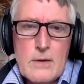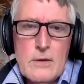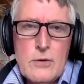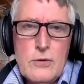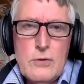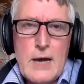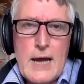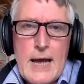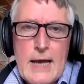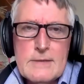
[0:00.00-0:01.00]
who
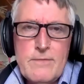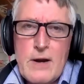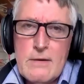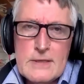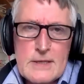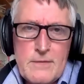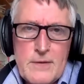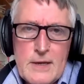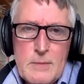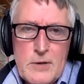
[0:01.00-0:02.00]
has very
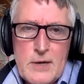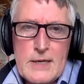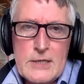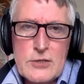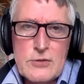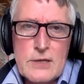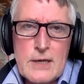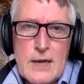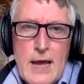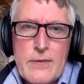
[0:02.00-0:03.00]
severe brain
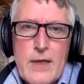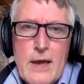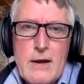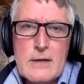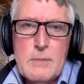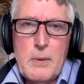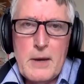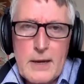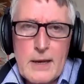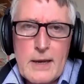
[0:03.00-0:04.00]
injury, and they are
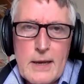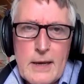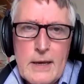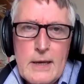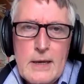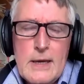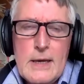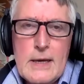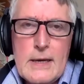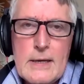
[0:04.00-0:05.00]
completely,
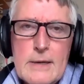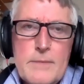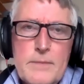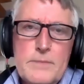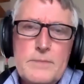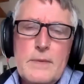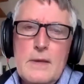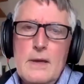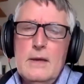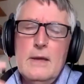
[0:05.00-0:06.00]

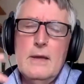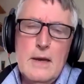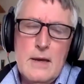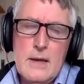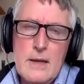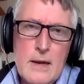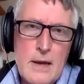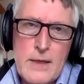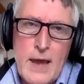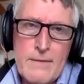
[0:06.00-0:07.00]

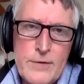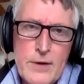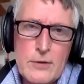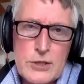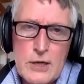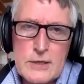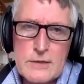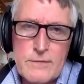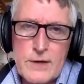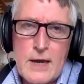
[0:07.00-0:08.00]
they have no chance
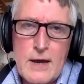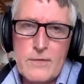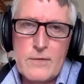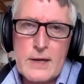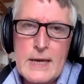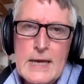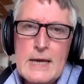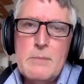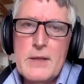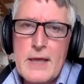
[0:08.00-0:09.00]
of recovery,
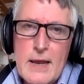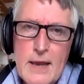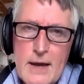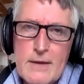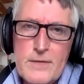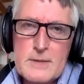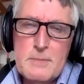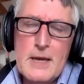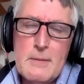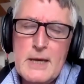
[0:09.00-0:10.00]
but their life is
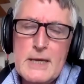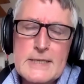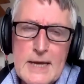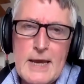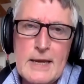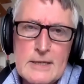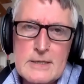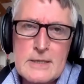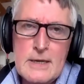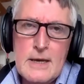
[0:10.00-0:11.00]
being
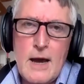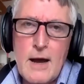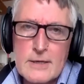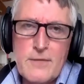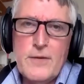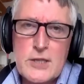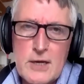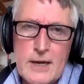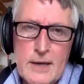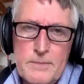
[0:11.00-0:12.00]
maintained
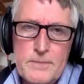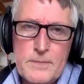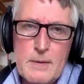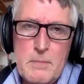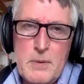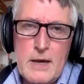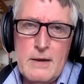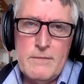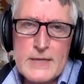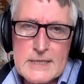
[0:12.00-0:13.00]
artificially by a
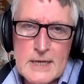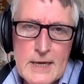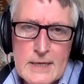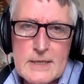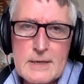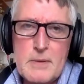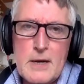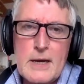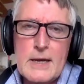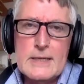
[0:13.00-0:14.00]
ventilator,
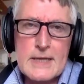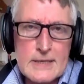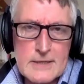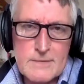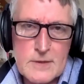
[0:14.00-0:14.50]
by intensive